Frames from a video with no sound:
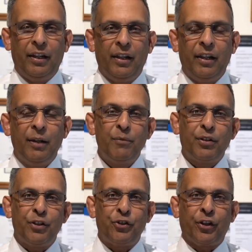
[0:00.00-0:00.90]
Hi,
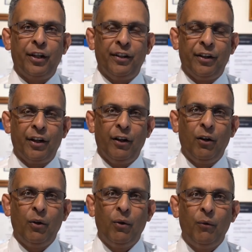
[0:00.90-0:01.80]
I'm Sanjay
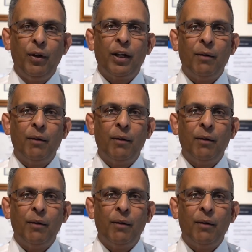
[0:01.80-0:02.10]
Caldera.